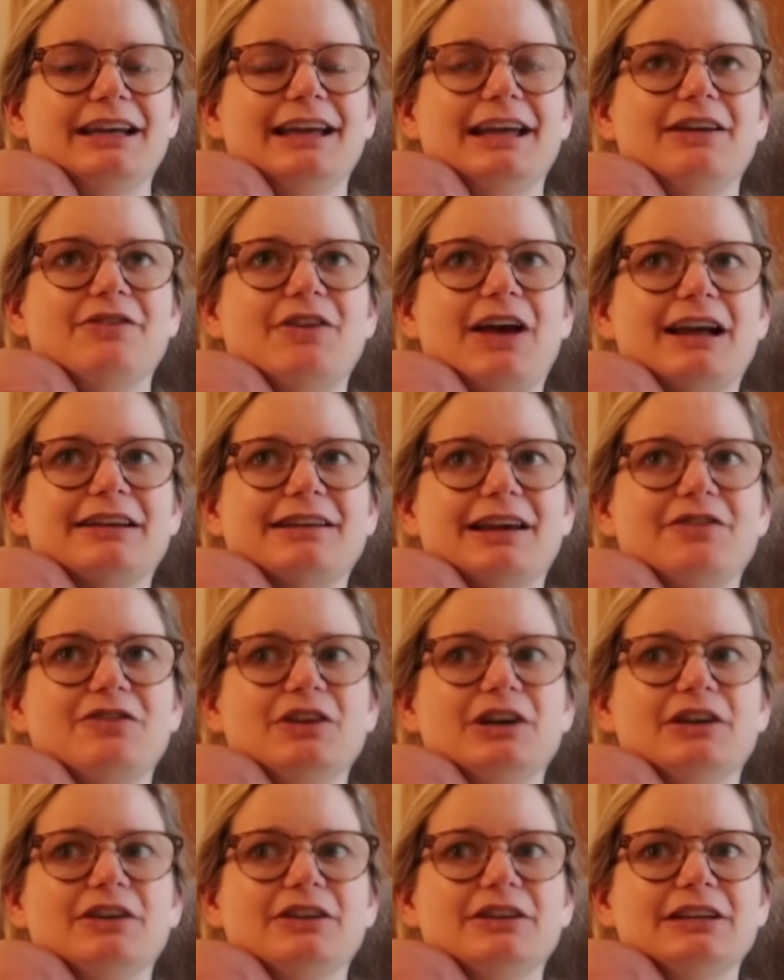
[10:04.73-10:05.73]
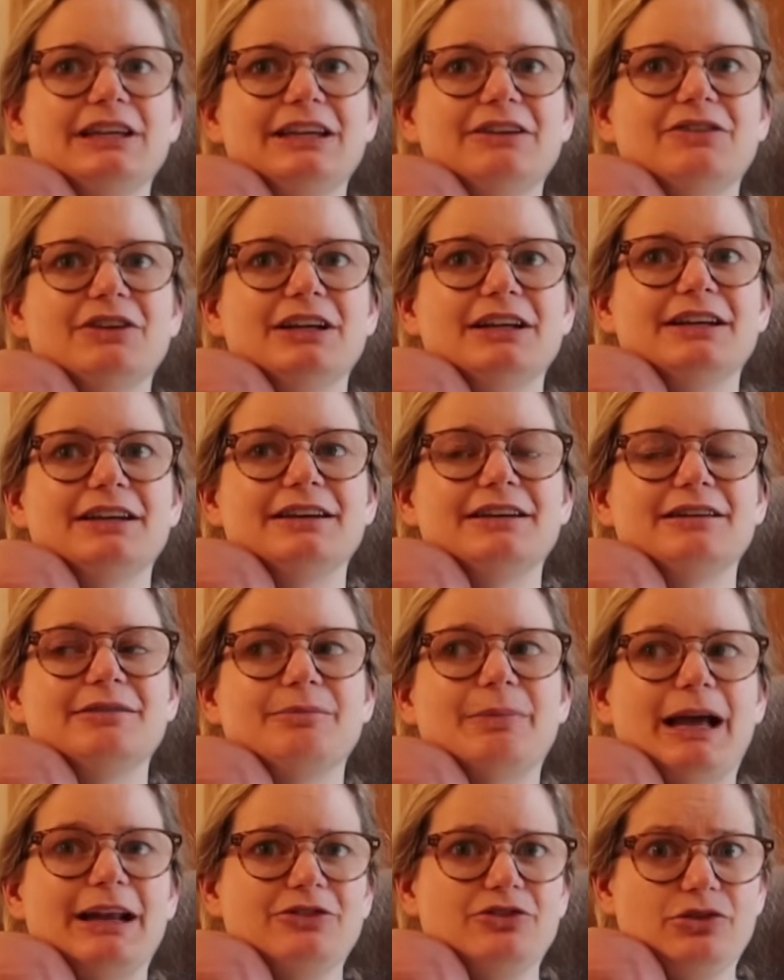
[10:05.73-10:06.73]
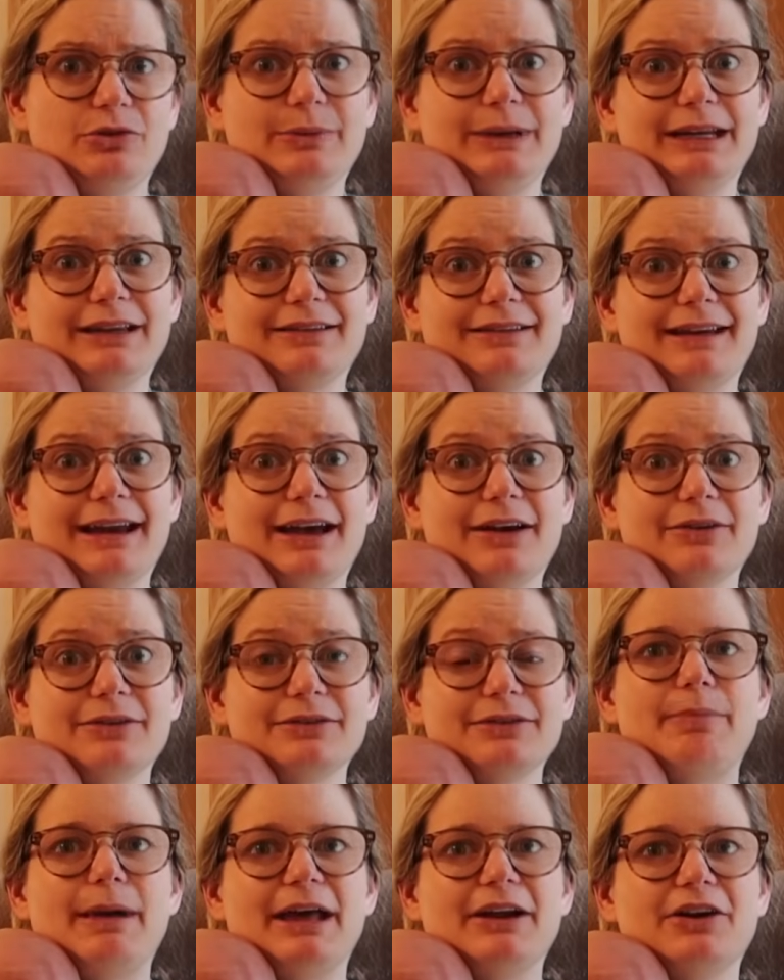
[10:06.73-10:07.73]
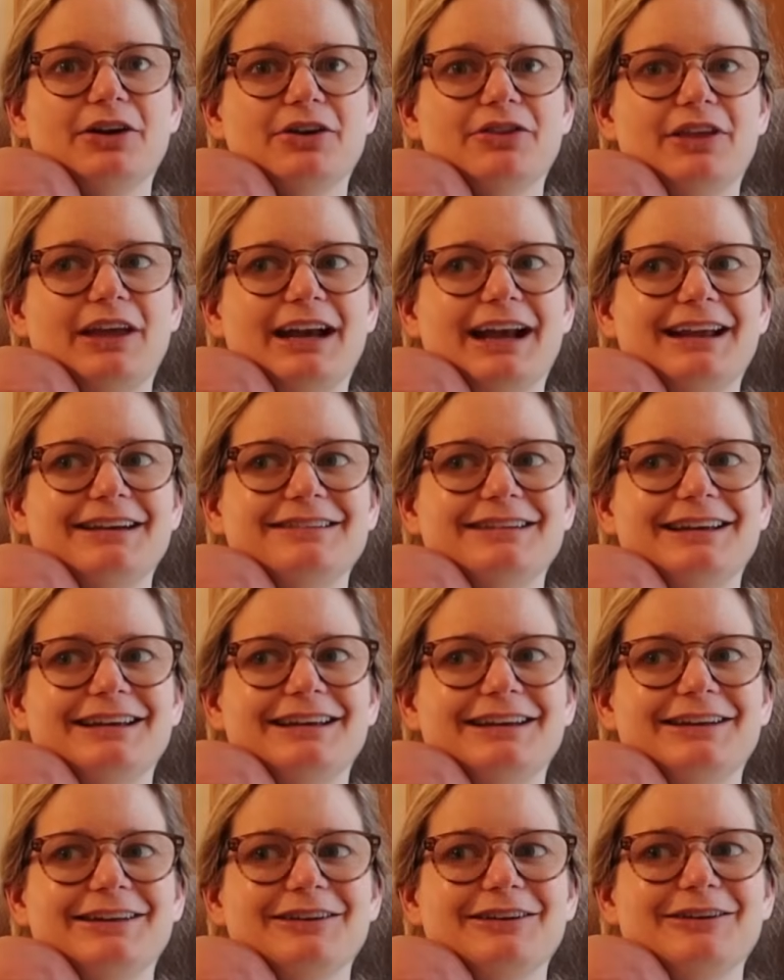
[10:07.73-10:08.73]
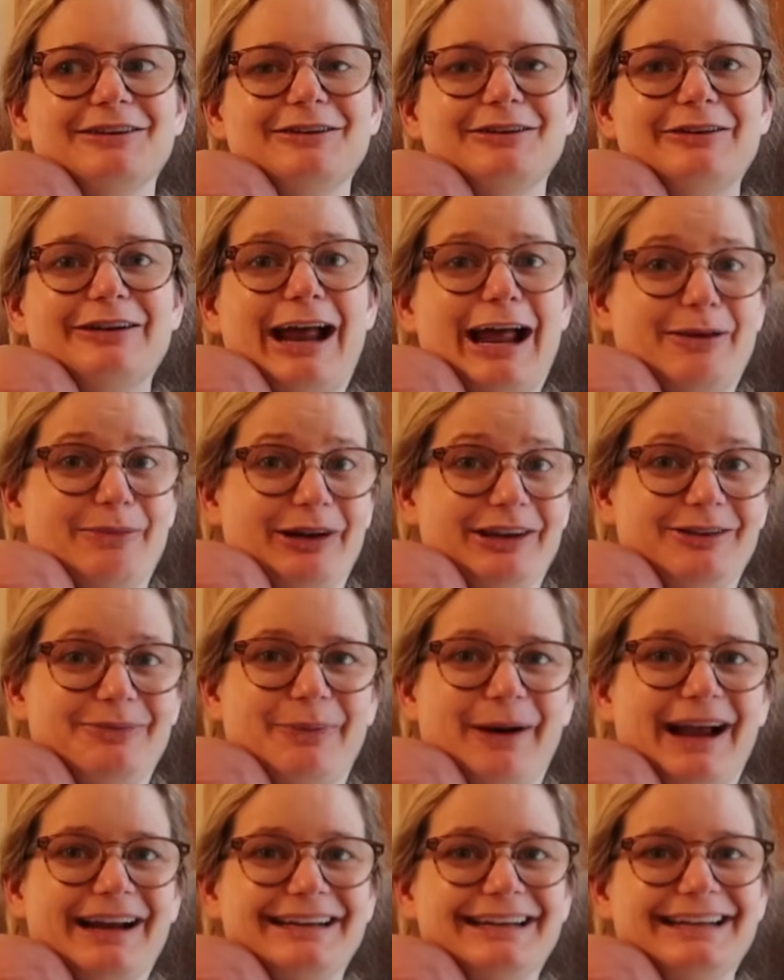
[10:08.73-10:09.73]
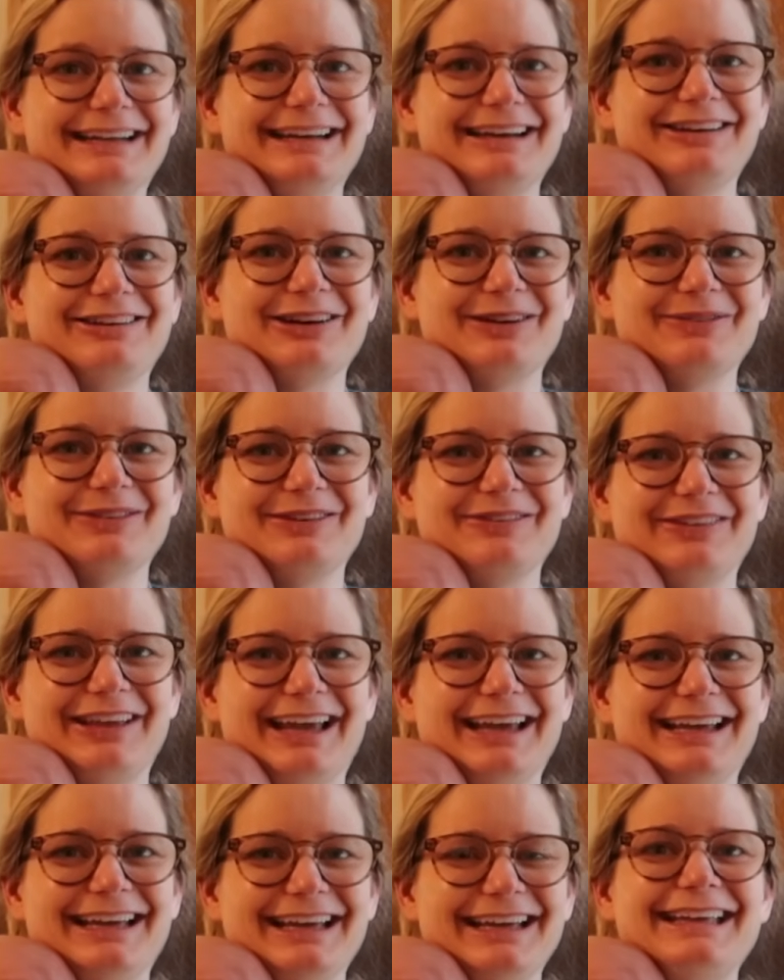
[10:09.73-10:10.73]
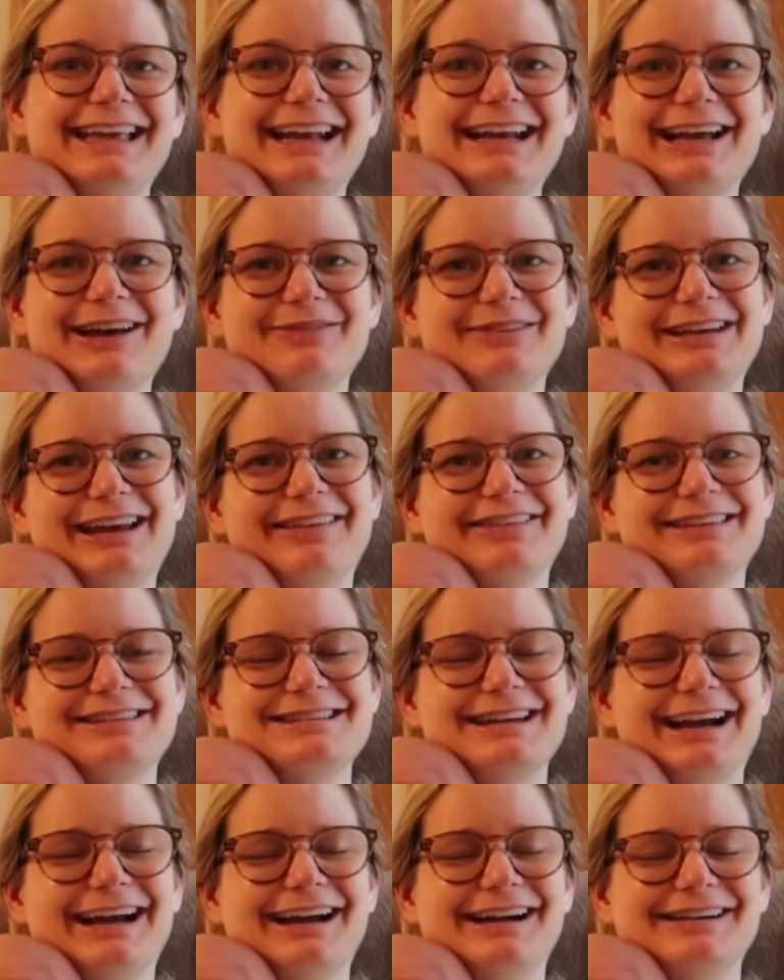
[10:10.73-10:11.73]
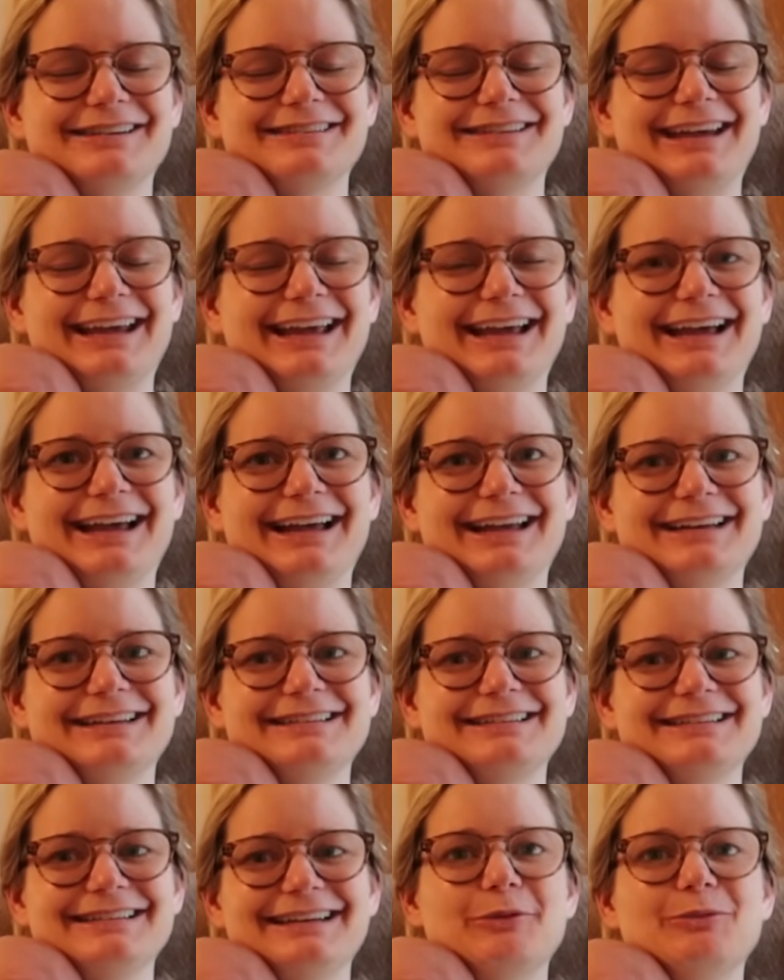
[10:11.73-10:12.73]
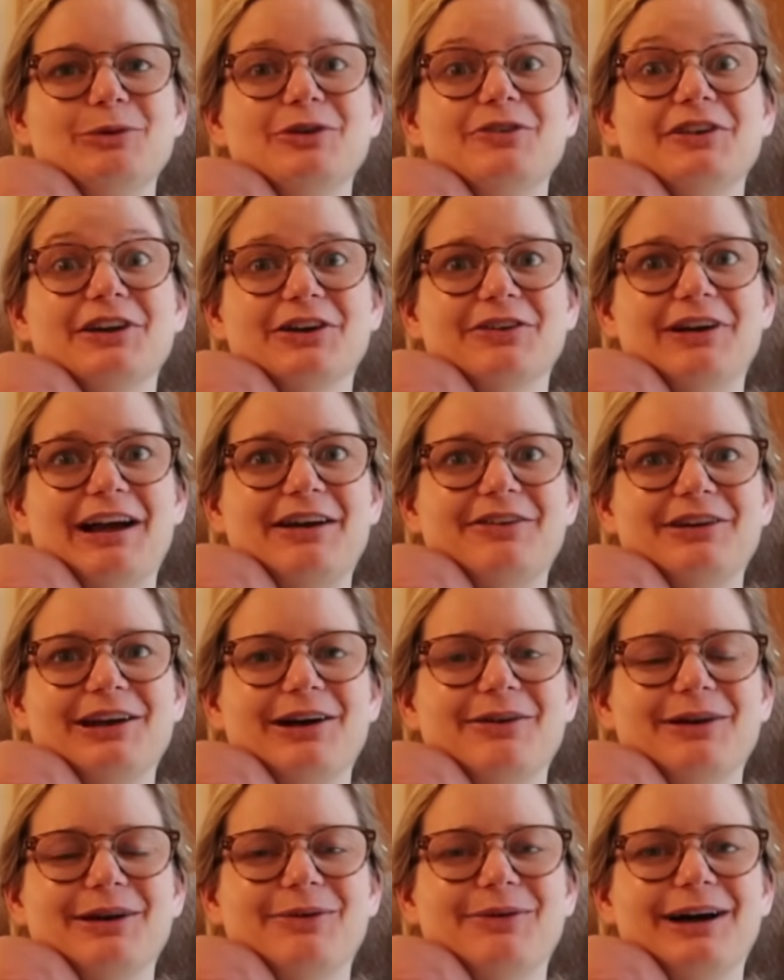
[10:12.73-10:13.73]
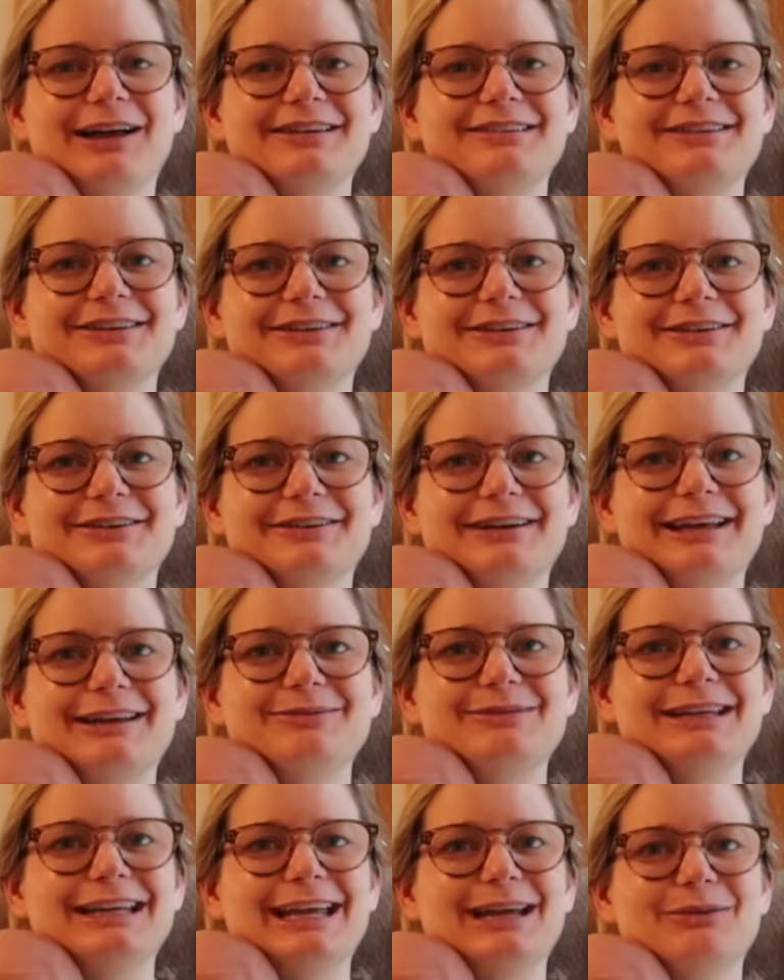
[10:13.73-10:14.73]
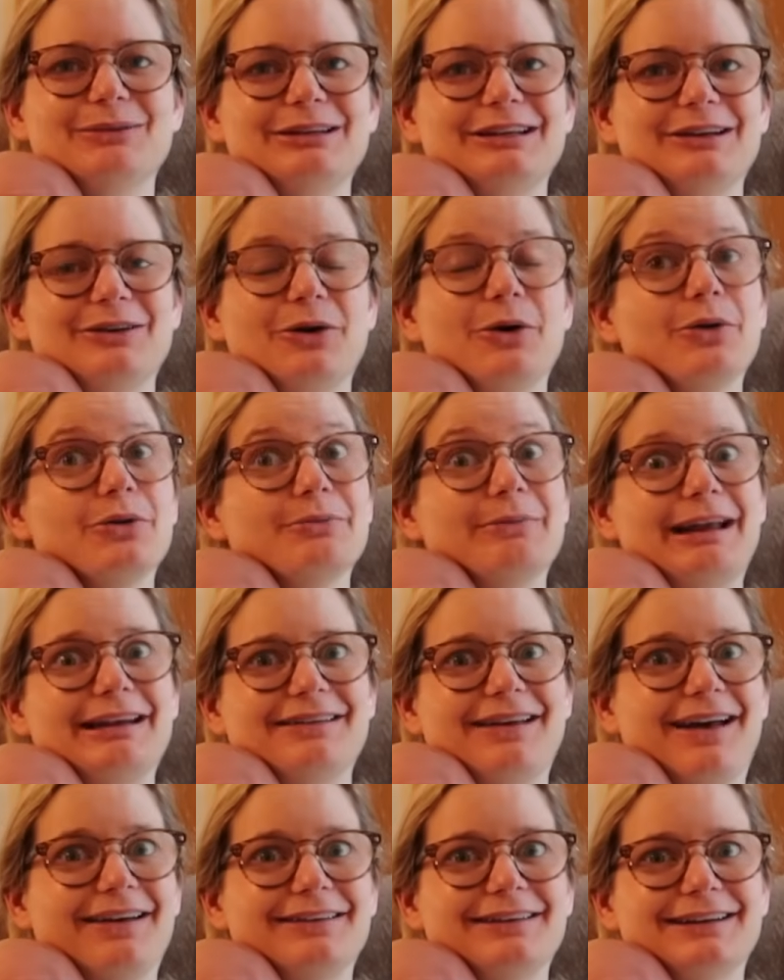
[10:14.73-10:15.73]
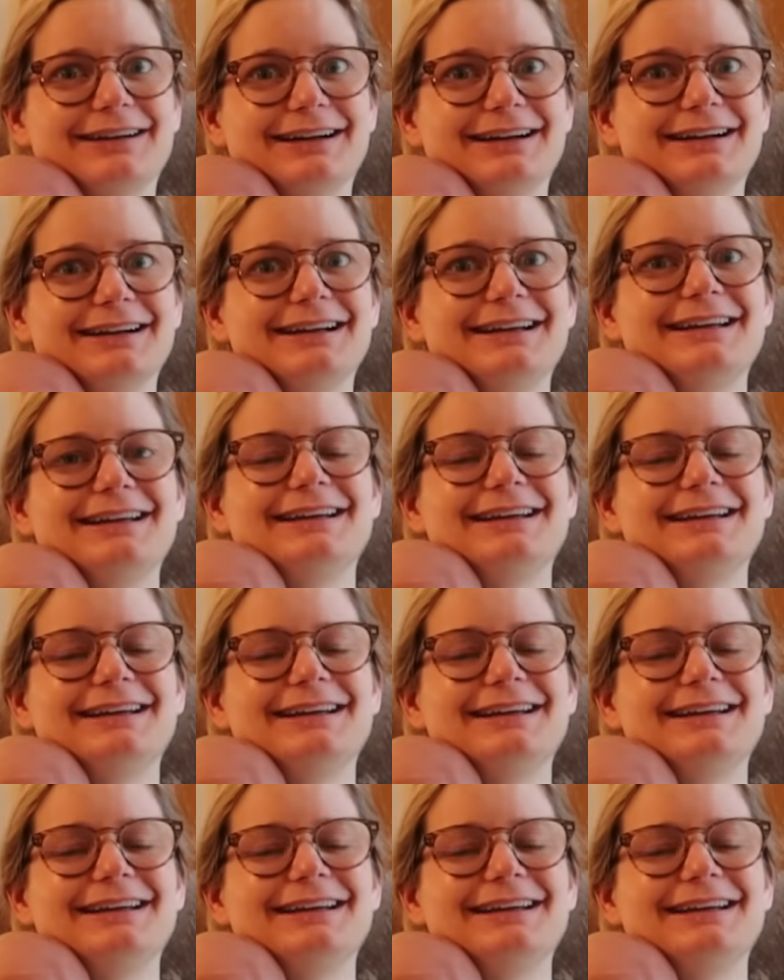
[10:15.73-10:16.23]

In fact, I feel even by 2 weeks now better than I did 9 months pregnant in terms of like getting up and down the stairs and moving around how I want to and being able to hold my toddler